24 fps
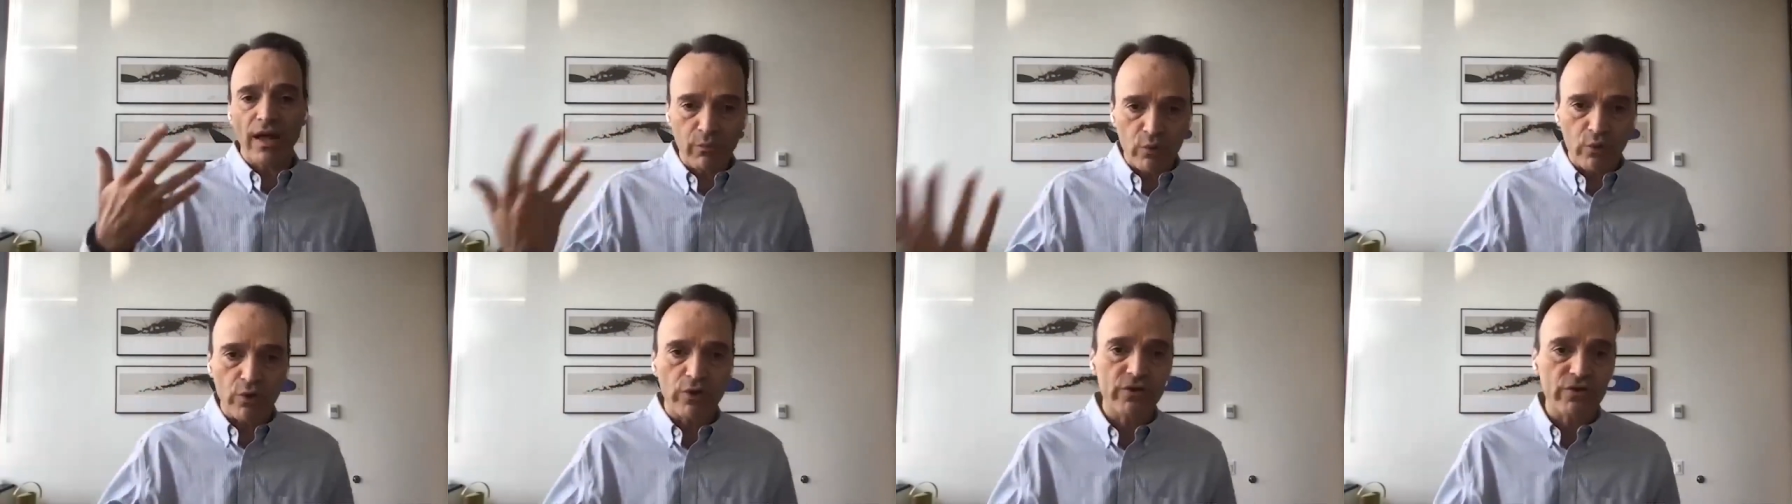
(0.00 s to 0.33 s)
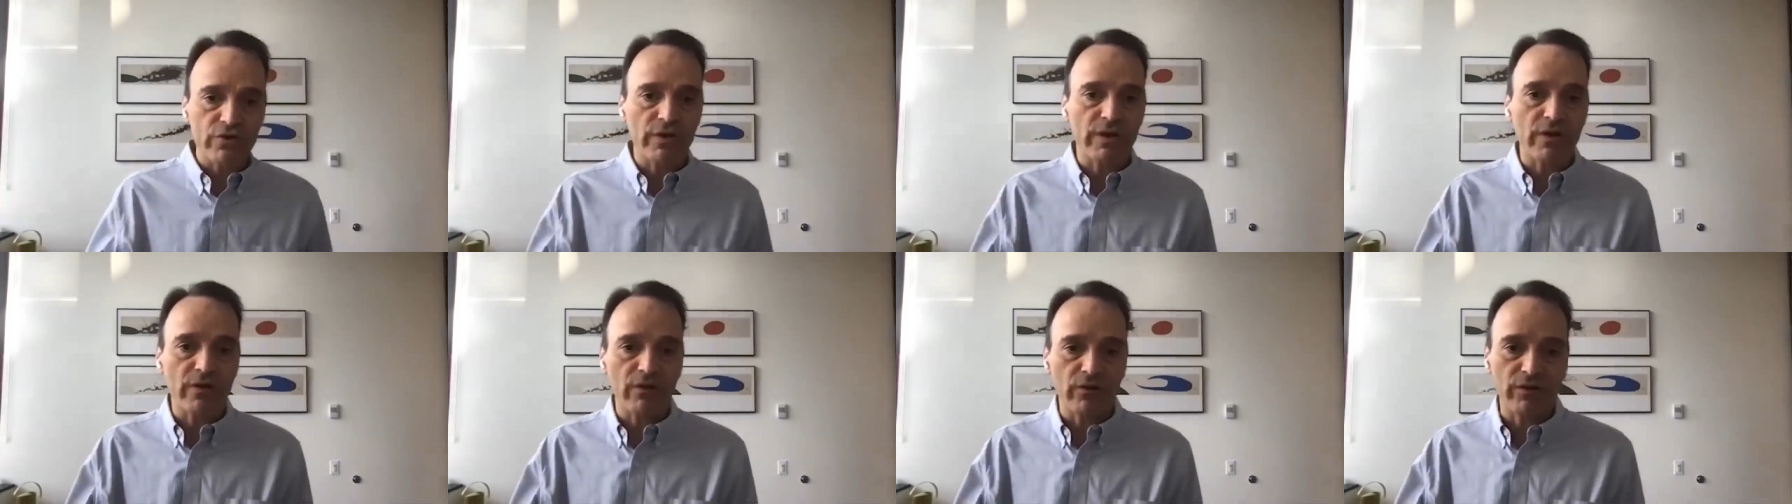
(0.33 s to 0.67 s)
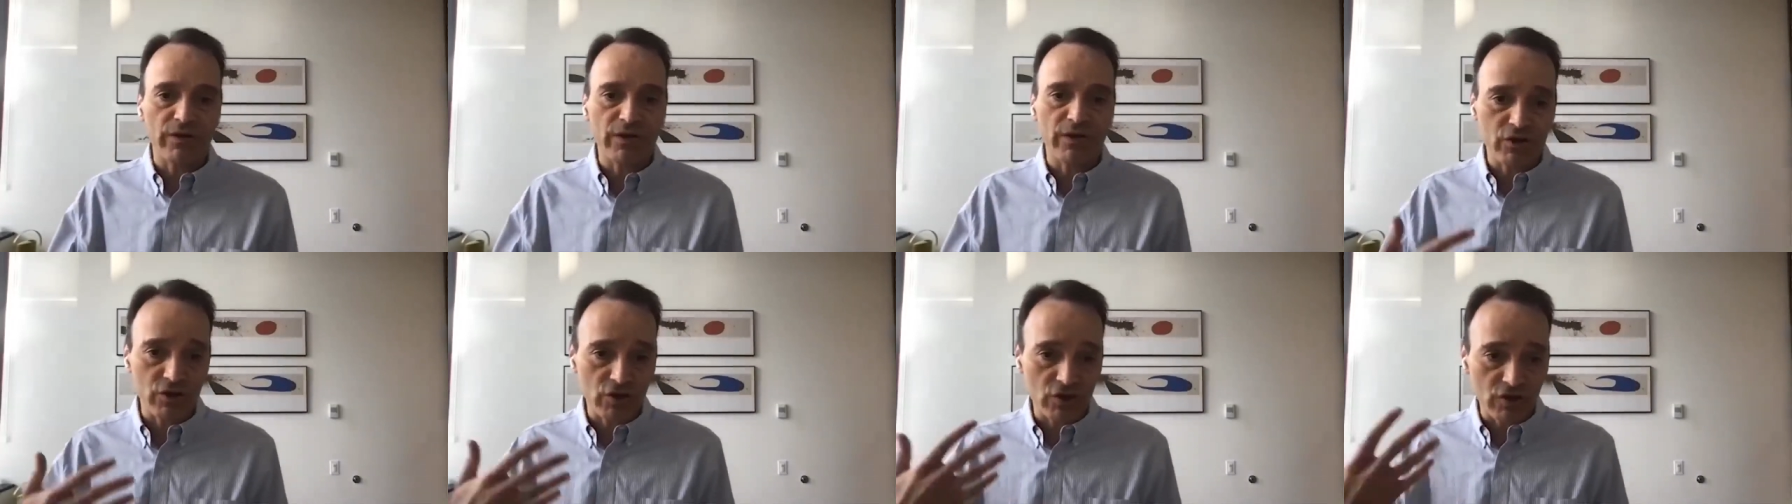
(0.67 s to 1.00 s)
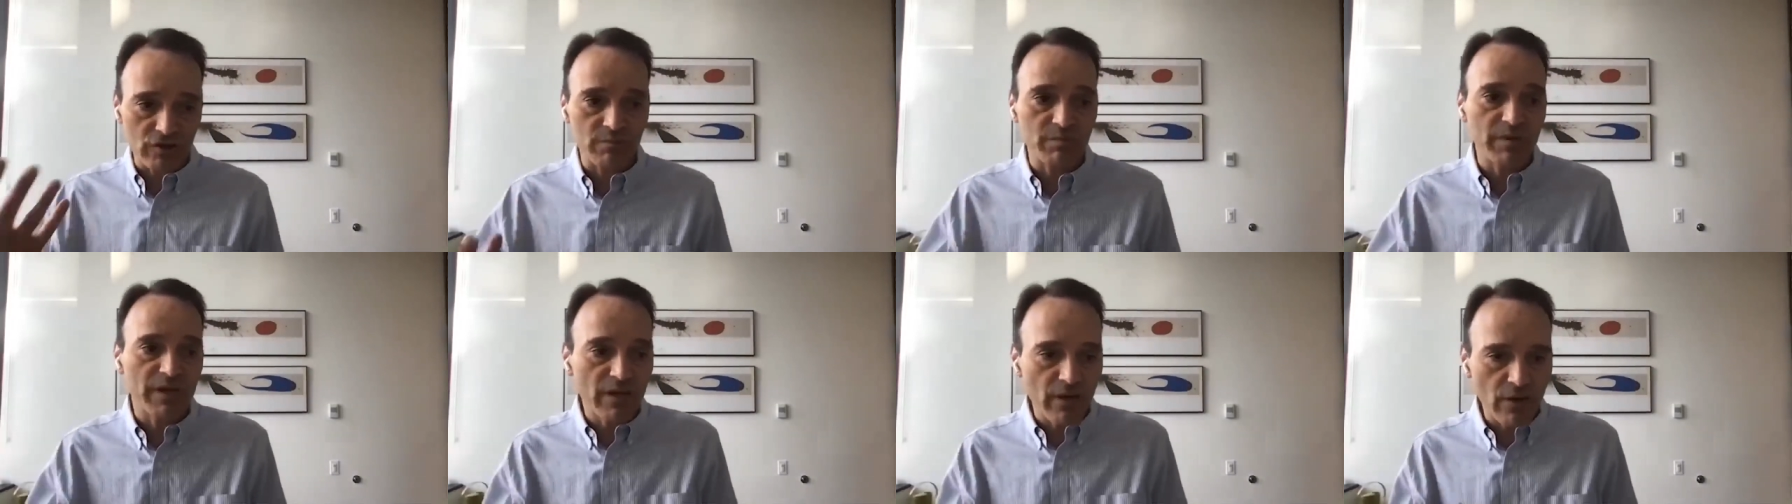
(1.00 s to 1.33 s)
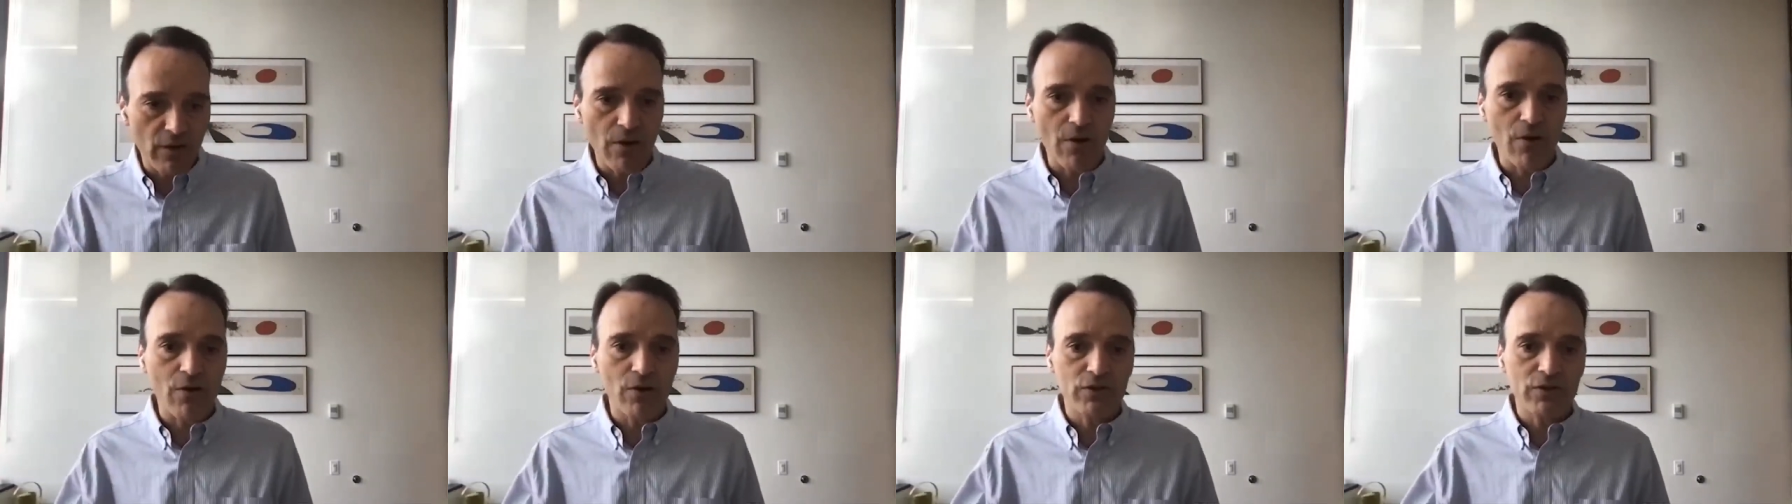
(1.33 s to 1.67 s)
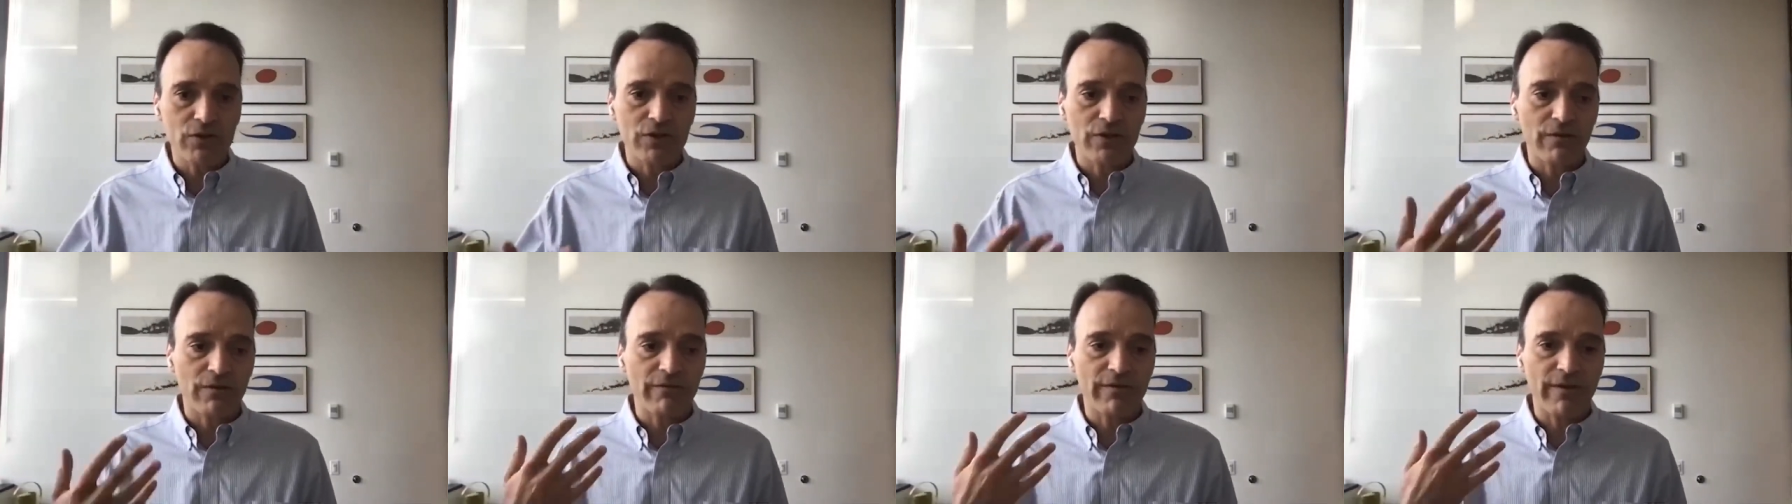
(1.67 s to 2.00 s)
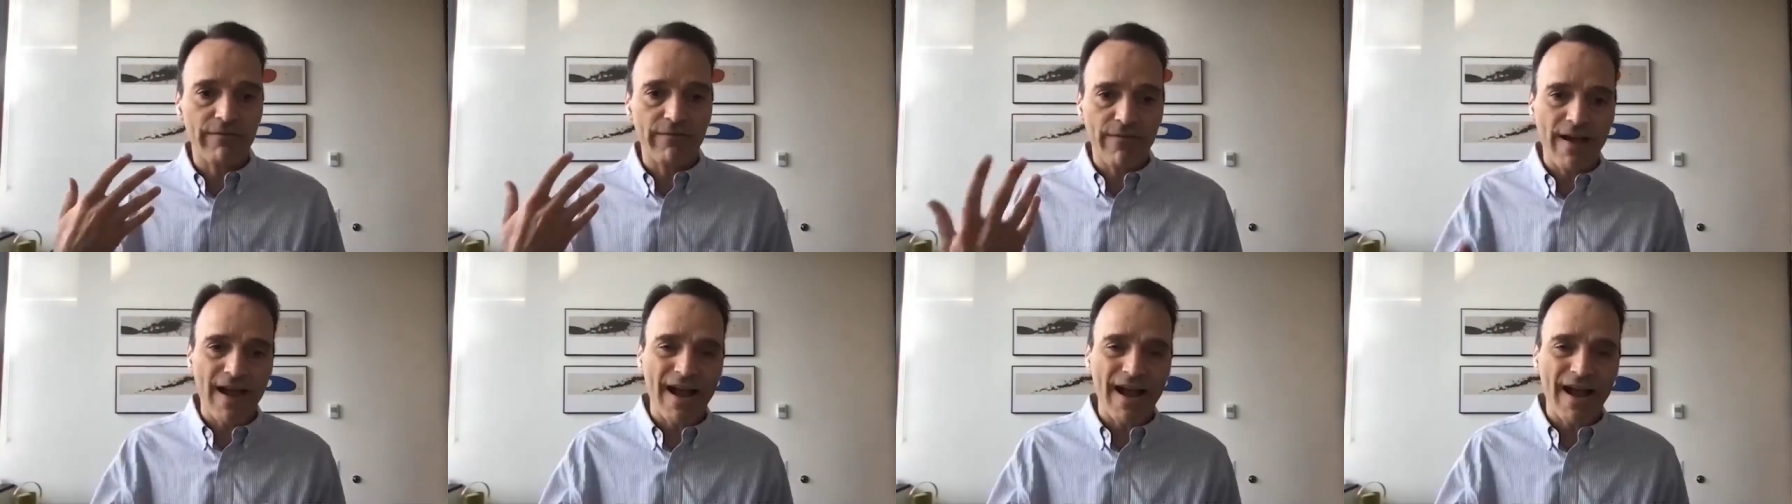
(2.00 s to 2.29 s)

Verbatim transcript: laboratory conditions because of the